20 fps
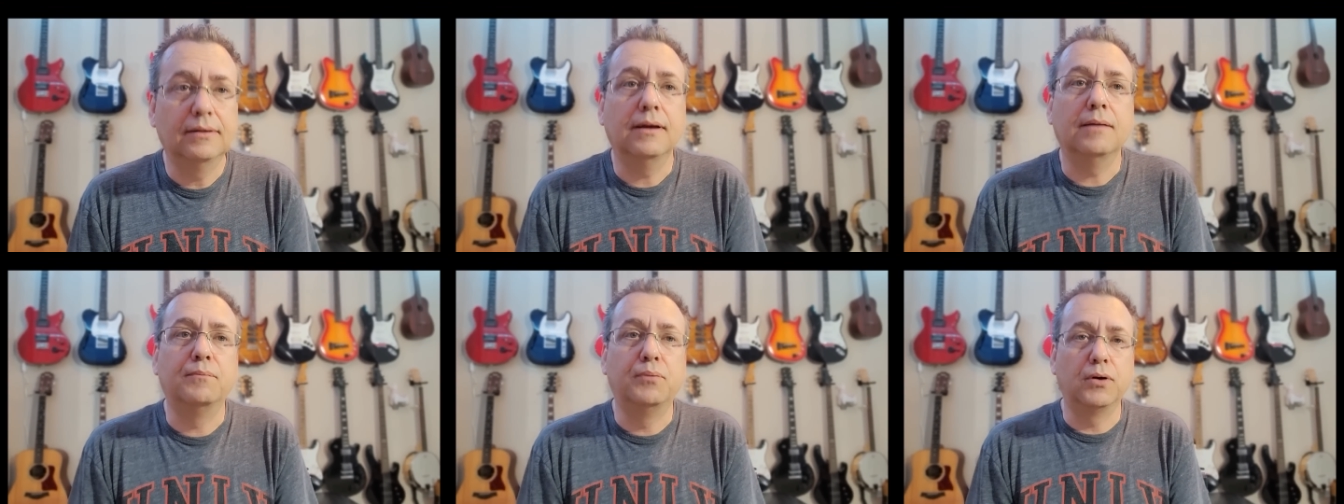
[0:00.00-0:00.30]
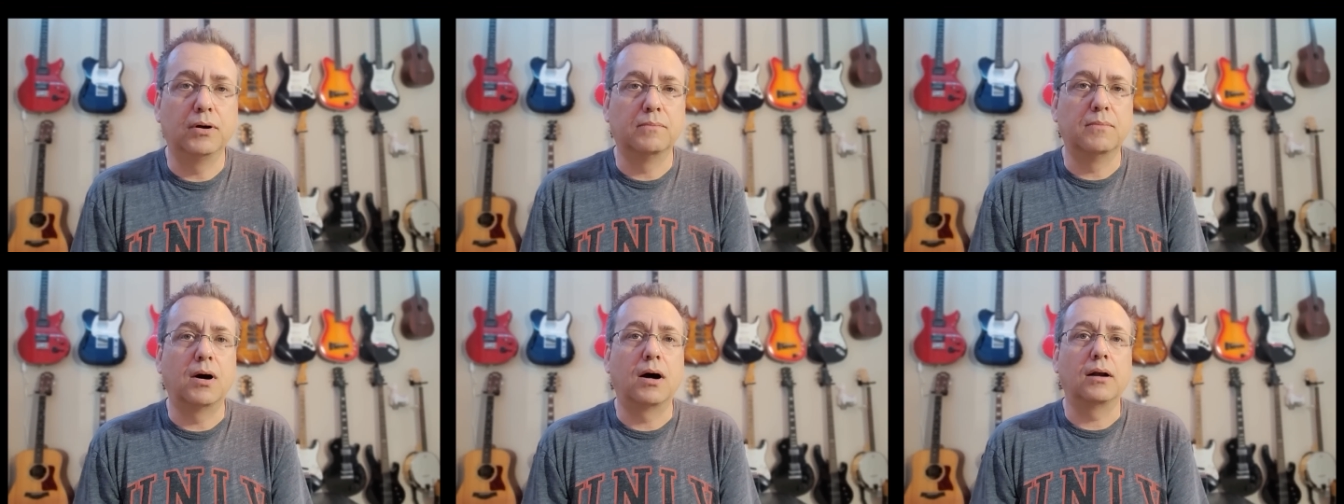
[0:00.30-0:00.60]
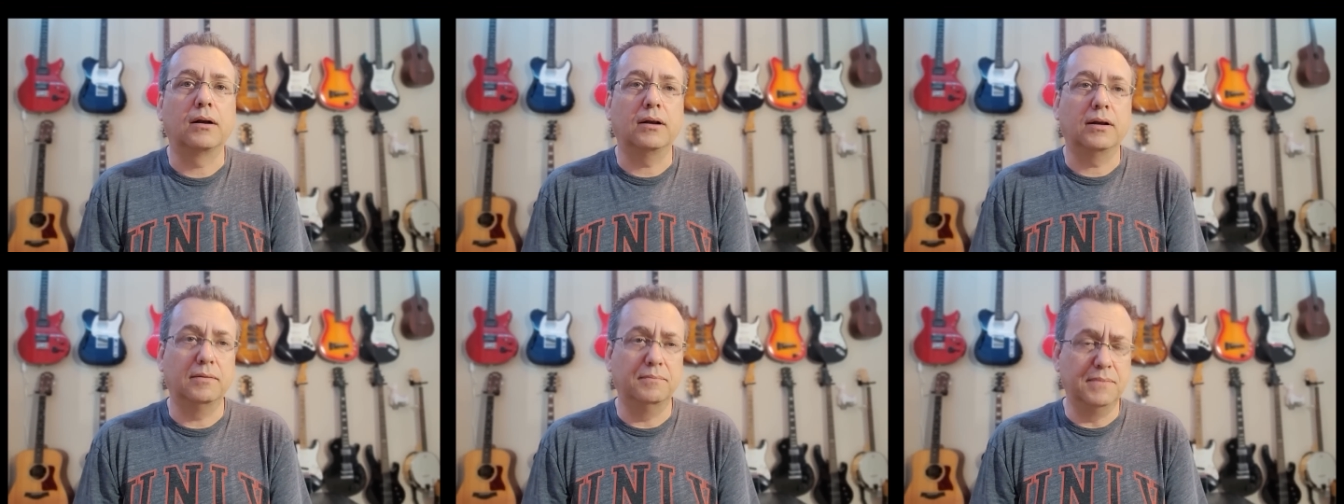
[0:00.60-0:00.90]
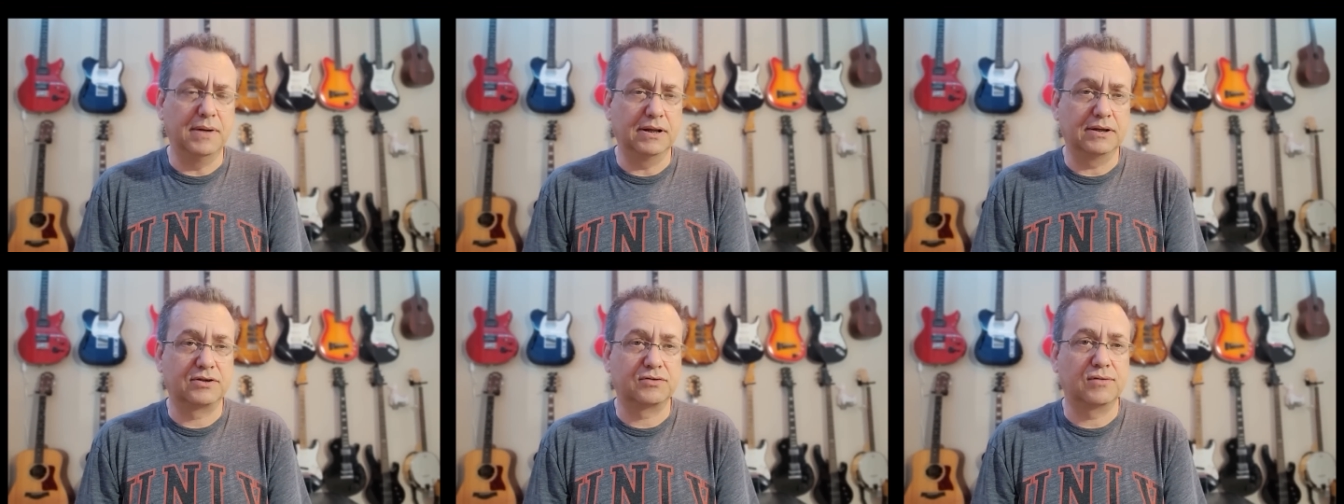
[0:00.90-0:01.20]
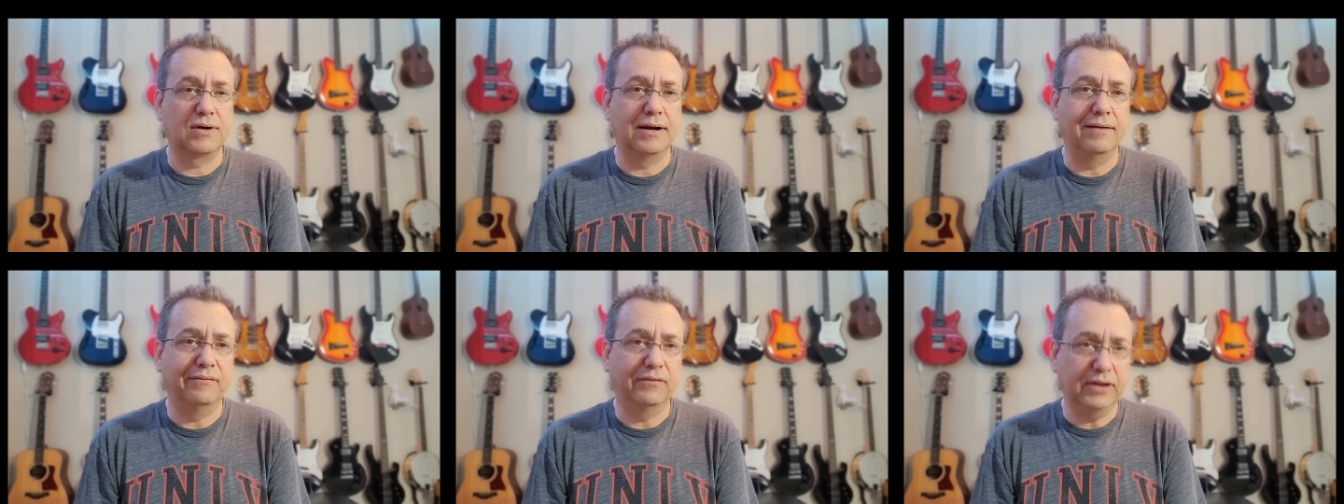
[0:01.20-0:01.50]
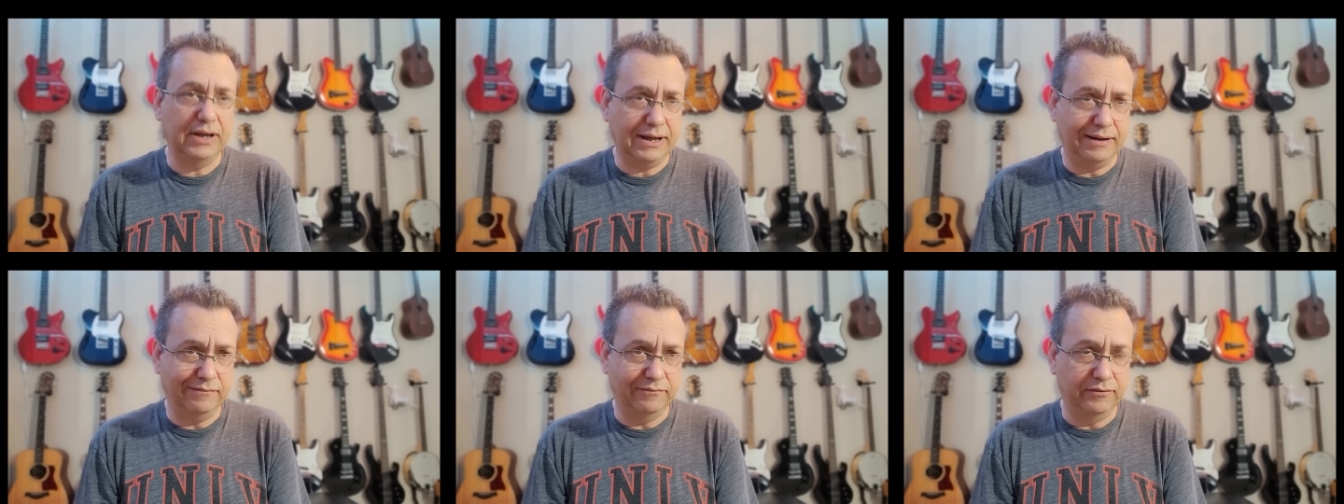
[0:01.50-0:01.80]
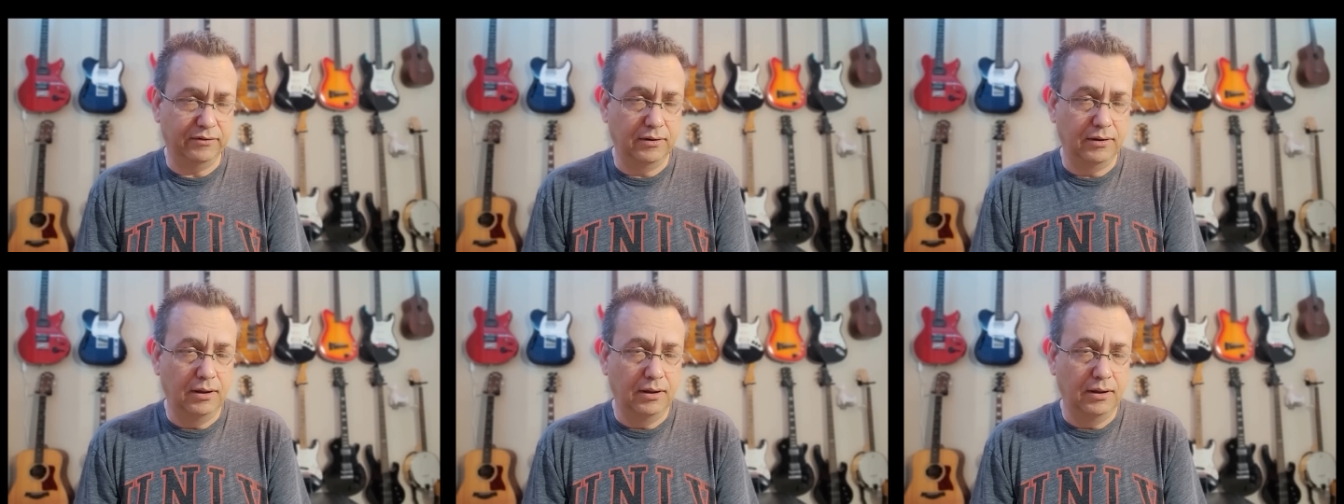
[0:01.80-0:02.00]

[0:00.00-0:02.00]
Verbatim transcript: and put him on administrative leave.